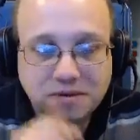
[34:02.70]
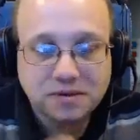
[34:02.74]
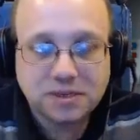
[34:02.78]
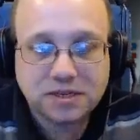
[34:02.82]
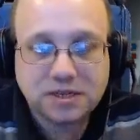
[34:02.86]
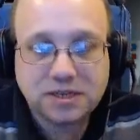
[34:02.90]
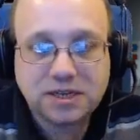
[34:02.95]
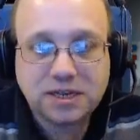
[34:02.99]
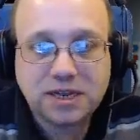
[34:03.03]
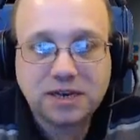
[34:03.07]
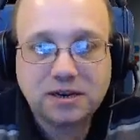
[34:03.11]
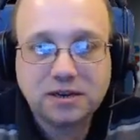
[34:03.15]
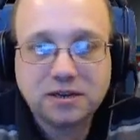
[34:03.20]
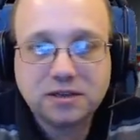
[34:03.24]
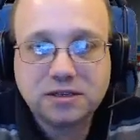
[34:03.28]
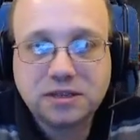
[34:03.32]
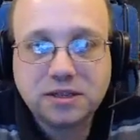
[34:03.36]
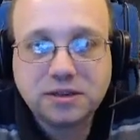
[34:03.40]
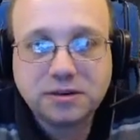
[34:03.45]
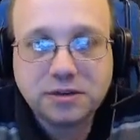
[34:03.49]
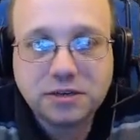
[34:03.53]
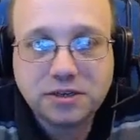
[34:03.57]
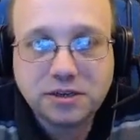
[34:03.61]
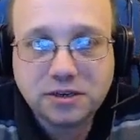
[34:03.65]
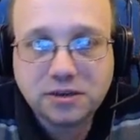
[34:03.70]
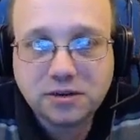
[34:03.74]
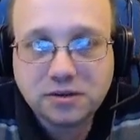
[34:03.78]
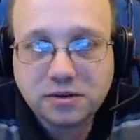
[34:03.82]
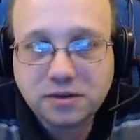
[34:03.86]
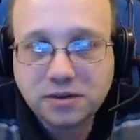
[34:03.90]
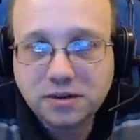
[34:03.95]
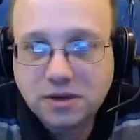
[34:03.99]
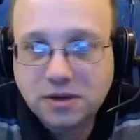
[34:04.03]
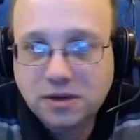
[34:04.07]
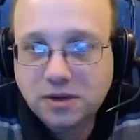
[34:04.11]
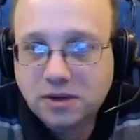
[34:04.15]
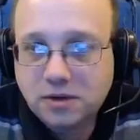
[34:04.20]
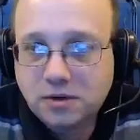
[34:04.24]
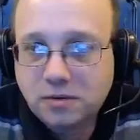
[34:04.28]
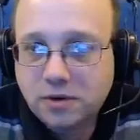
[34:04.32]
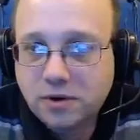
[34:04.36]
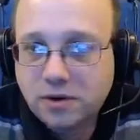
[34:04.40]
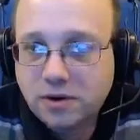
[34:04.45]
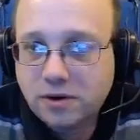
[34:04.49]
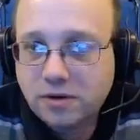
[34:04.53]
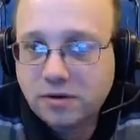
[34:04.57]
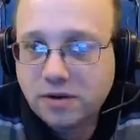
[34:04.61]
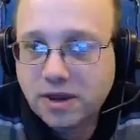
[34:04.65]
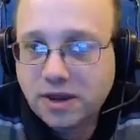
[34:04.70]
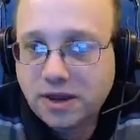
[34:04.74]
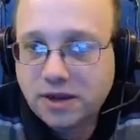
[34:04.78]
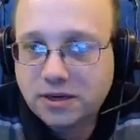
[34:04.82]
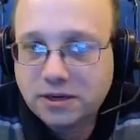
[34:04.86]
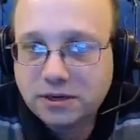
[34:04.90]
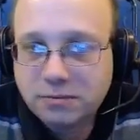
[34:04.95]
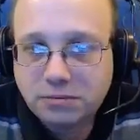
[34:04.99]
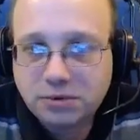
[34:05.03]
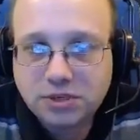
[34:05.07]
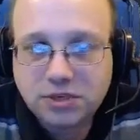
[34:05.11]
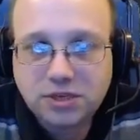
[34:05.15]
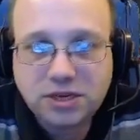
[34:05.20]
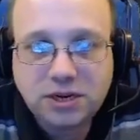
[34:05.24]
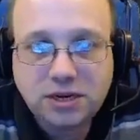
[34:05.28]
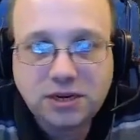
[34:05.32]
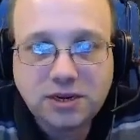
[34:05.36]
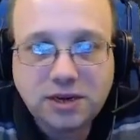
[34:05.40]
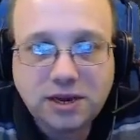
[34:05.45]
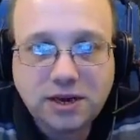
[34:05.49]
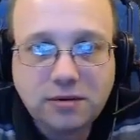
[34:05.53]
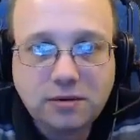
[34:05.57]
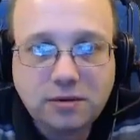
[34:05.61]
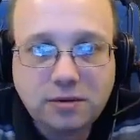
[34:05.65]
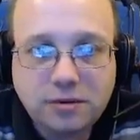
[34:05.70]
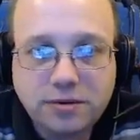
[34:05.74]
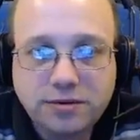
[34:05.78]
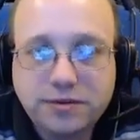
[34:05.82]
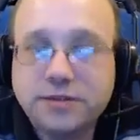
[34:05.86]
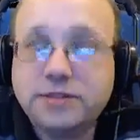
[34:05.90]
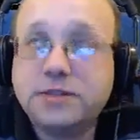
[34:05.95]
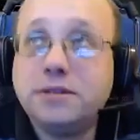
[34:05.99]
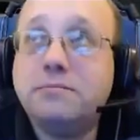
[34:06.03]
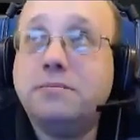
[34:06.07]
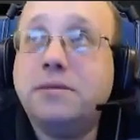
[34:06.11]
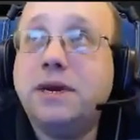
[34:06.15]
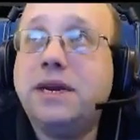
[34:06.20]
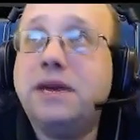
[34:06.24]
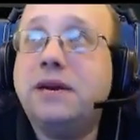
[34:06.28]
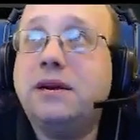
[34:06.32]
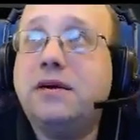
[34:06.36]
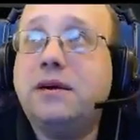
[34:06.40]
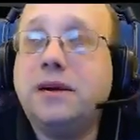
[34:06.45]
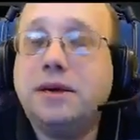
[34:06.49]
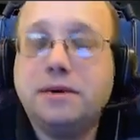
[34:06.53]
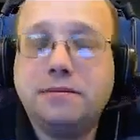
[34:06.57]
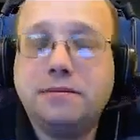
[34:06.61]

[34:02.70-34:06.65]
tell us that we're okay to proceed out onto the main line.